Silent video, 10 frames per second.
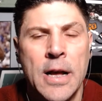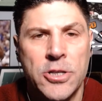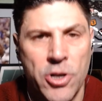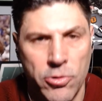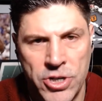
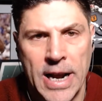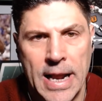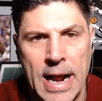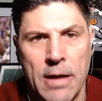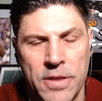so check
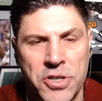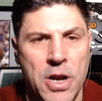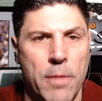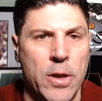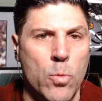it out this
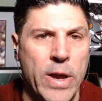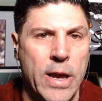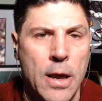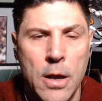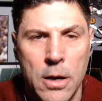coming week.